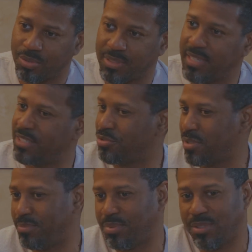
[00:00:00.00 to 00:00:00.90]
take
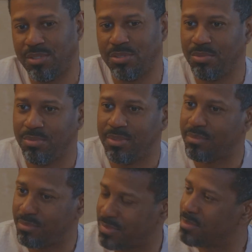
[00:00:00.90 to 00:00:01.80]
trips, do
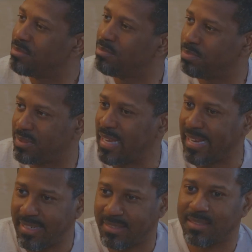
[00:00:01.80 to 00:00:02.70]

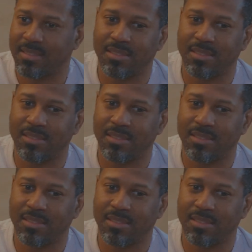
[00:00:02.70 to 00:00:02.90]
dates,